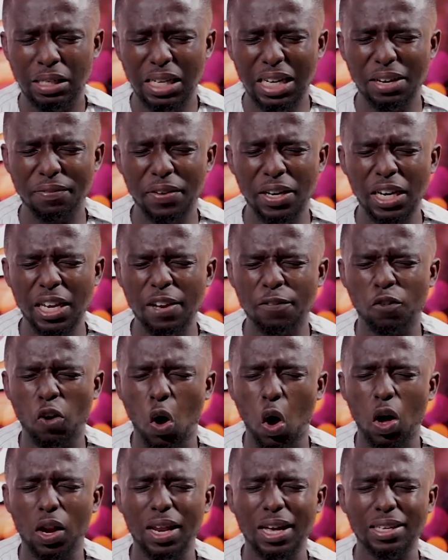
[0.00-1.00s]
Even if
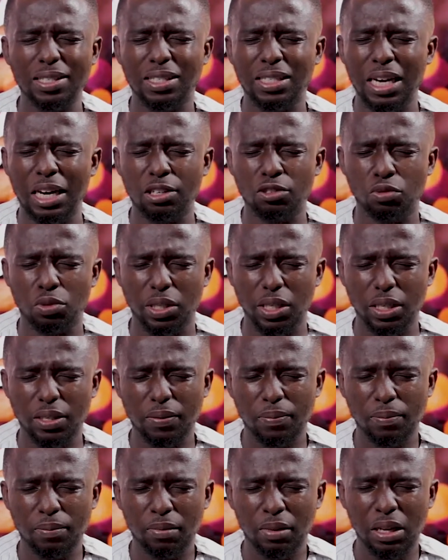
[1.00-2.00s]
all and sundry
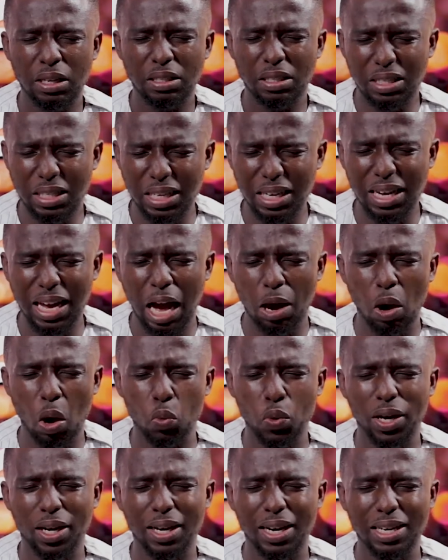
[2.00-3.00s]
see
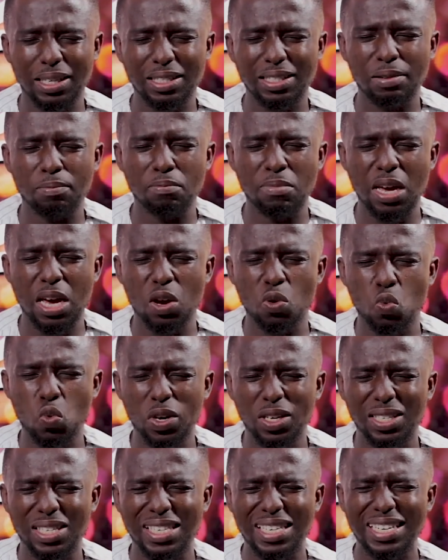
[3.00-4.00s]
our weakness, may
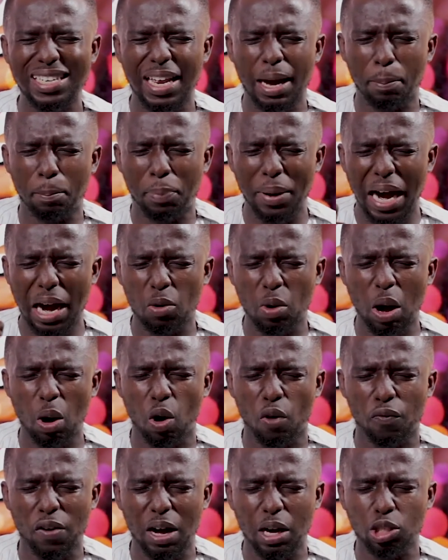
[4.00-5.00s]
we see the power
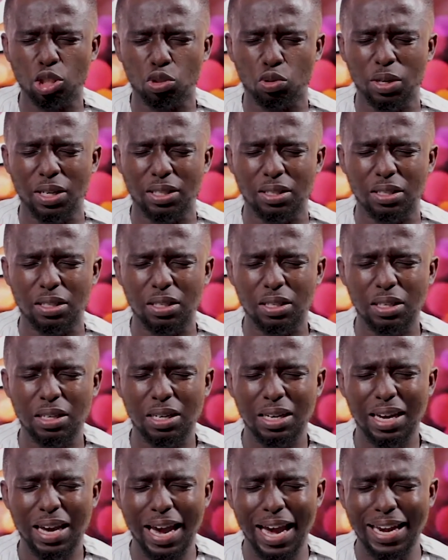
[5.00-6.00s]
of our strength
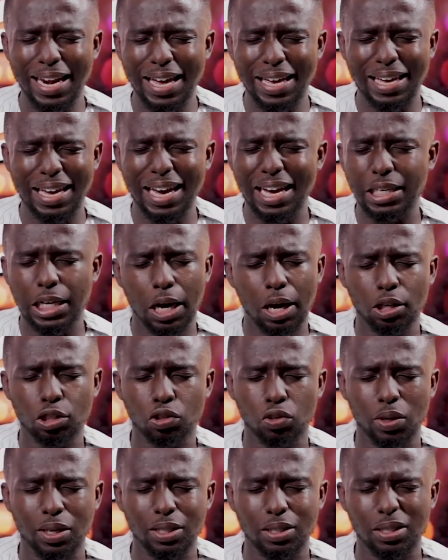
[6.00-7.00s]
and engage our
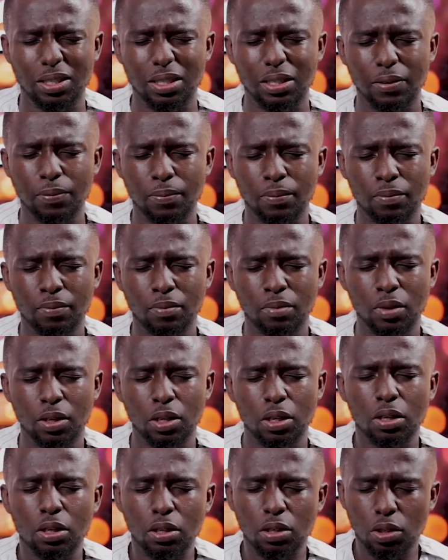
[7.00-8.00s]
strengths
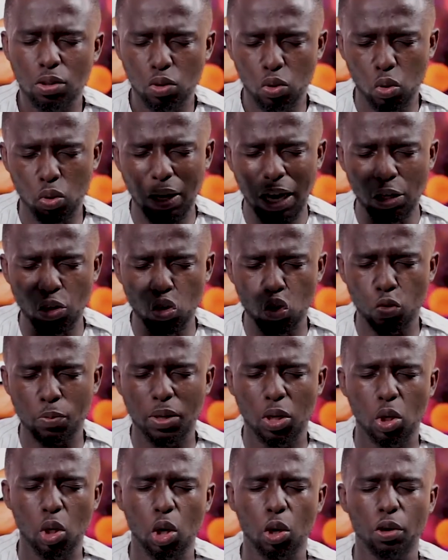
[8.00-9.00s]
so that you
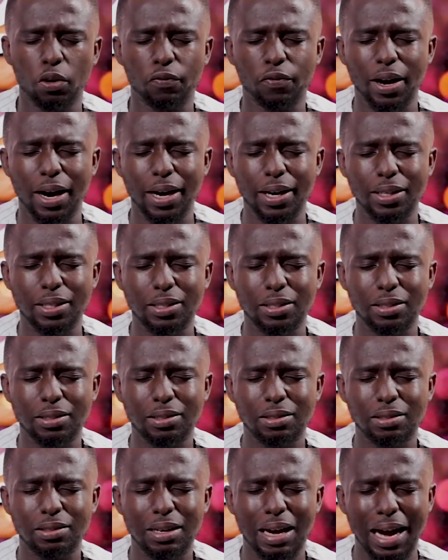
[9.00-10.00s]
be glorified
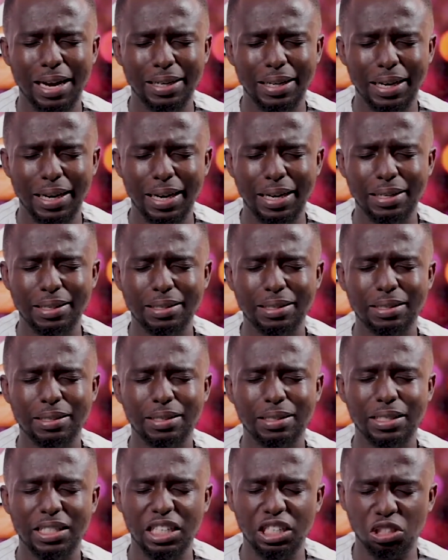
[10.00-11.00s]
at the end.
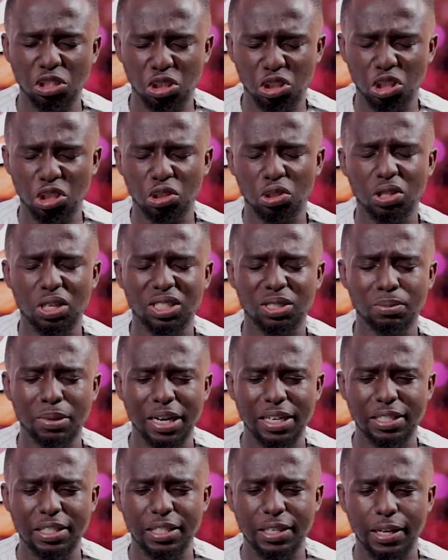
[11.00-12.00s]
In Jesus'
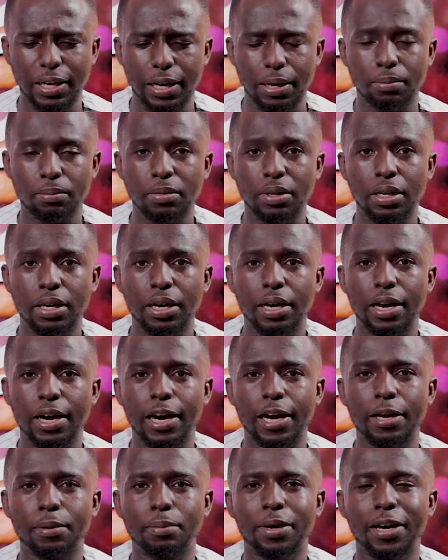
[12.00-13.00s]
mighty name,
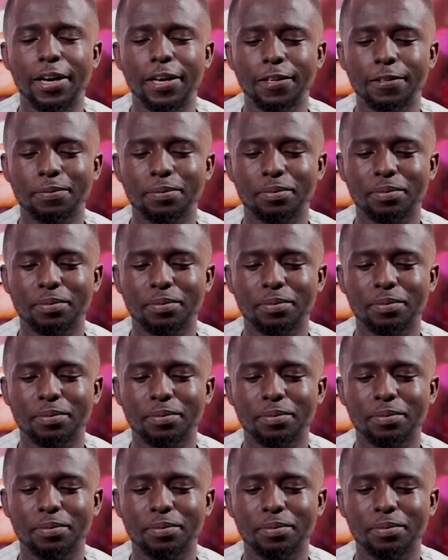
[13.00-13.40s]
amen.